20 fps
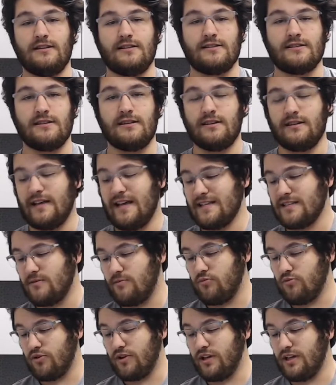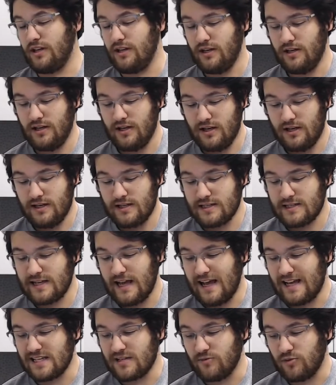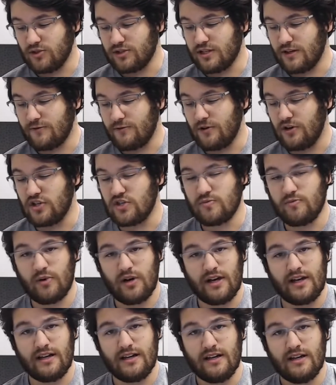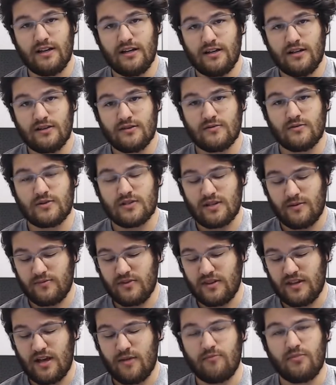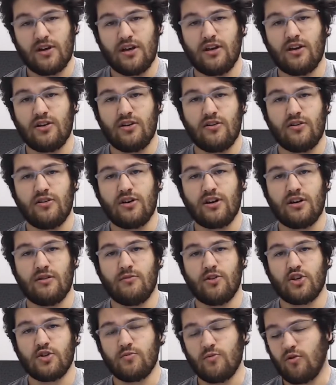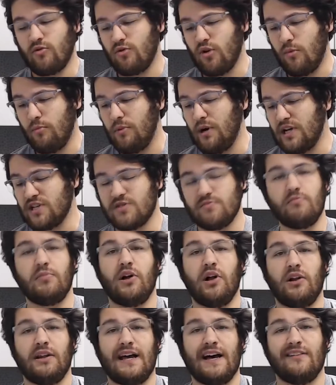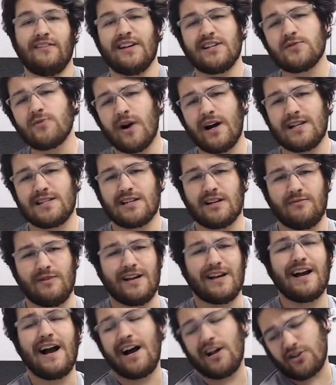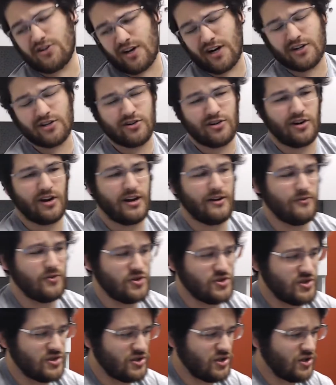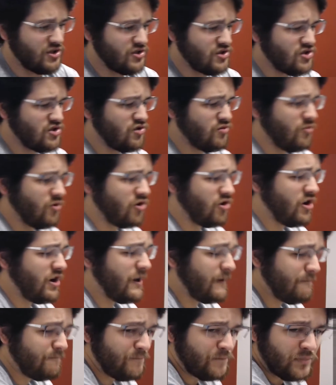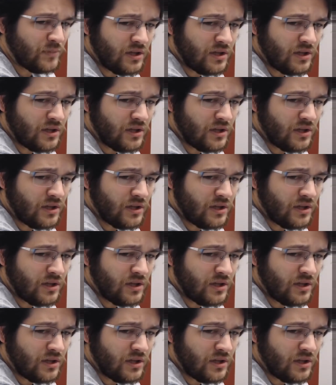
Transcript: See, that's a pretty sizable difference, but with something that big, you know, you're getting a much more robust build out. That's why it's going to be a contractor grade versus a consumer grade.